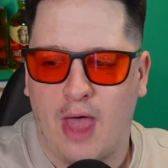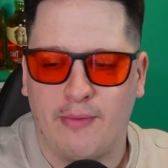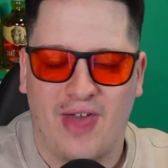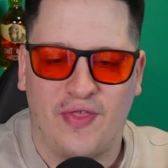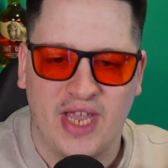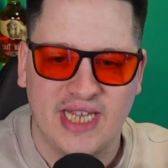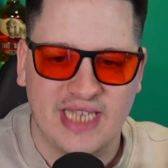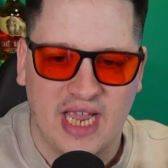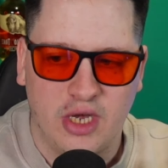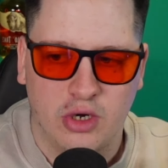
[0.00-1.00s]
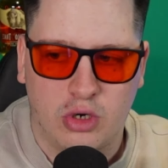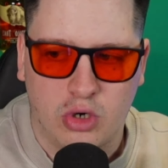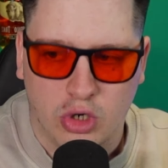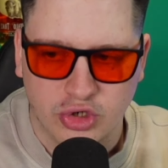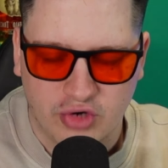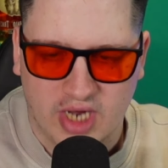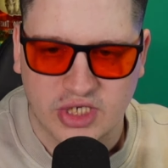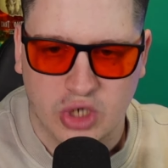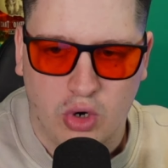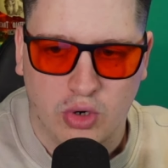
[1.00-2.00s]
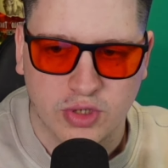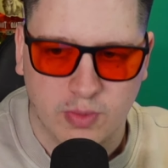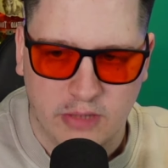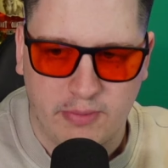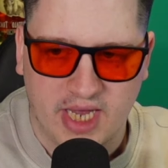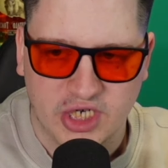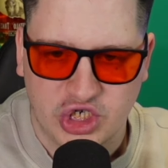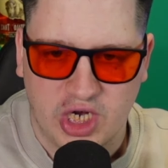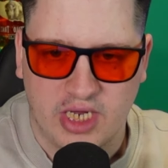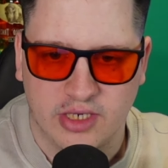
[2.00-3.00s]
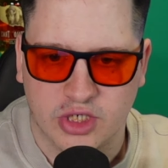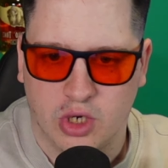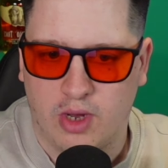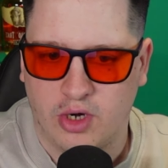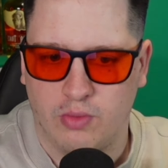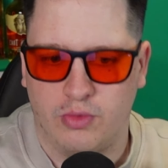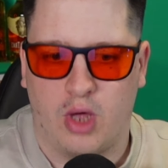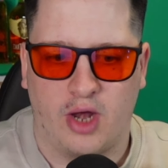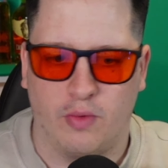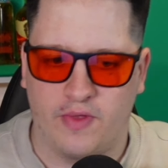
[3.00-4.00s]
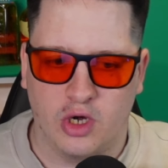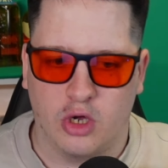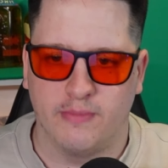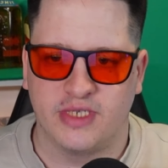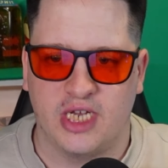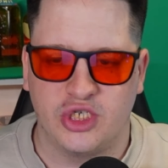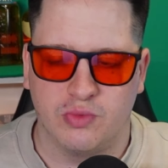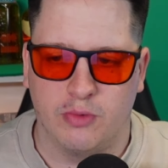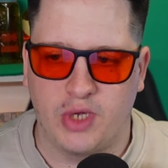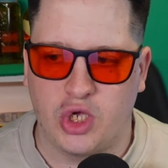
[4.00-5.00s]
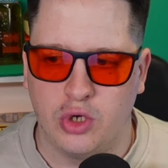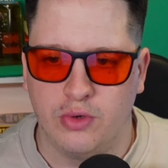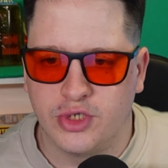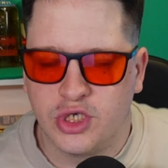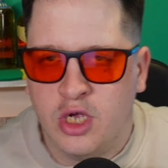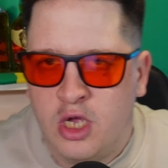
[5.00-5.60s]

I think he's in contract talks with PSG, so I don't think the compensation would be huge,